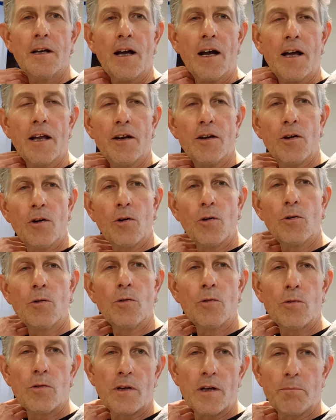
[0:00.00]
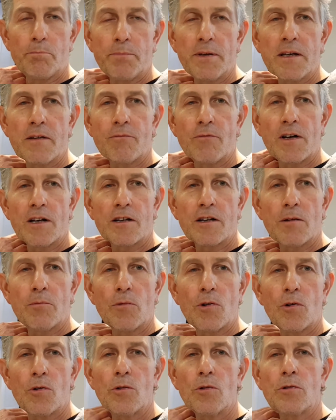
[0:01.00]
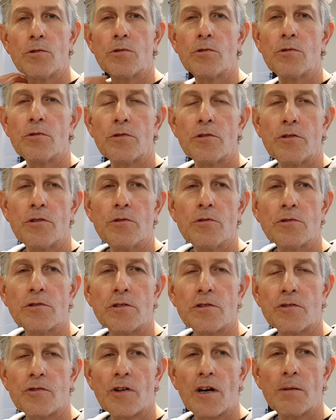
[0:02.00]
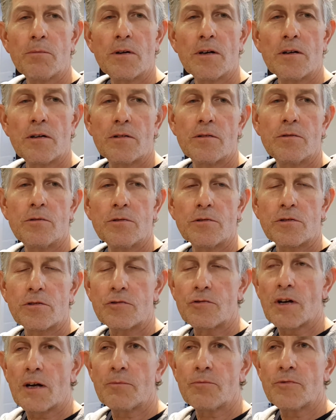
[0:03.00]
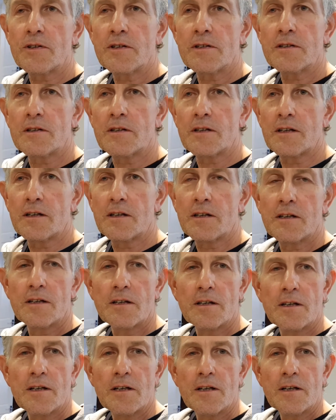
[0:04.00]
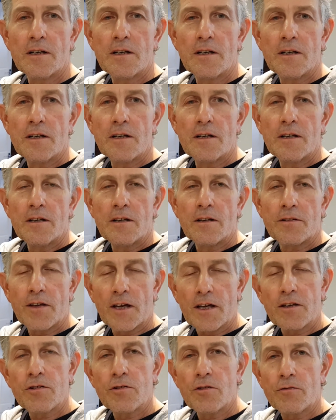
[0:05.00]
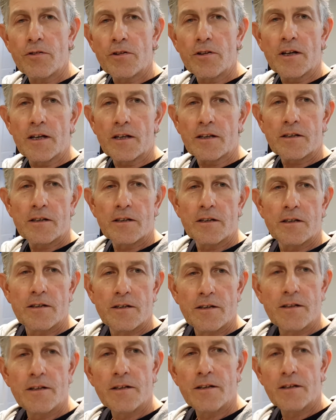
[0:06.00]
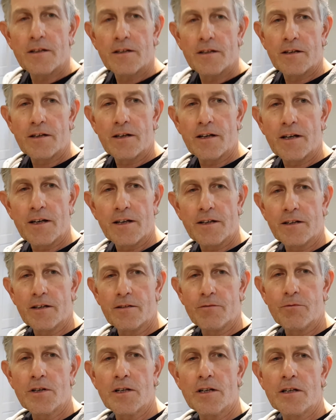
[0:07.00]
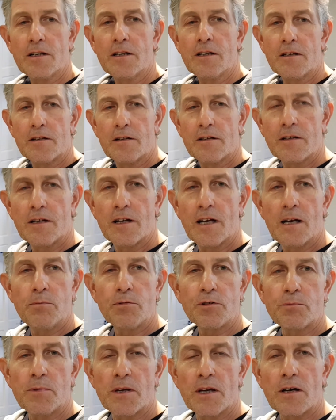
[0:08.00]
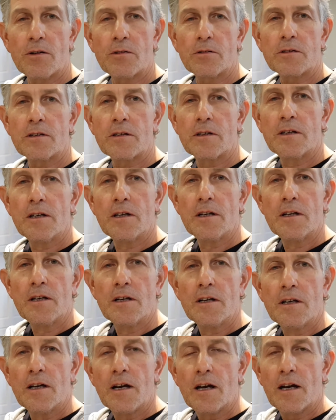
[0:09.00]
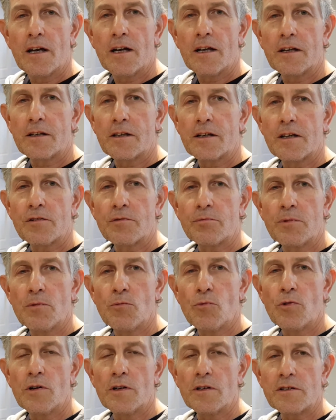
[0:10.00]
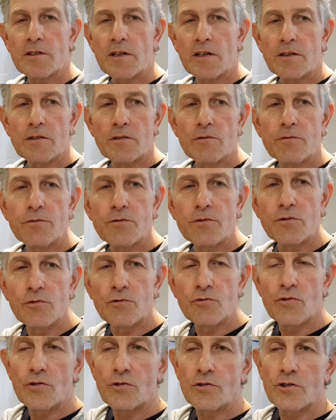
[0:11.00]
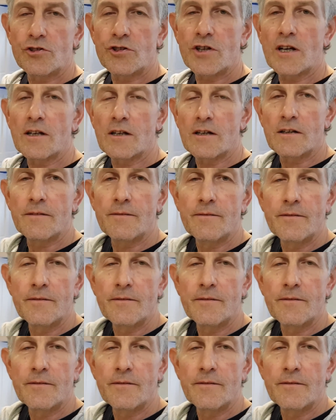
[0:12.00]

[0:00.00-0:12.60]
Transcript: And all a big welcome all to the new subscriber who subscribed recently. Thank you for that. And it really helps me out and gives me more incentive to grow the channel.